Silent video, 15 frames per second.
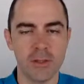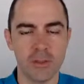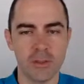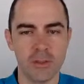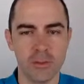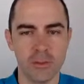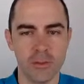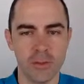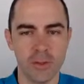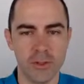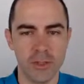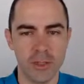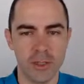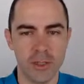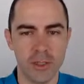so where
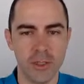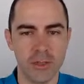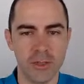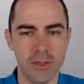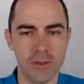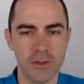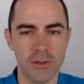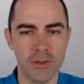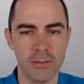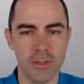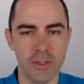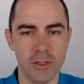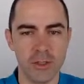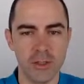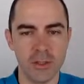the car is going to
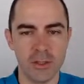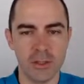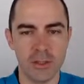be.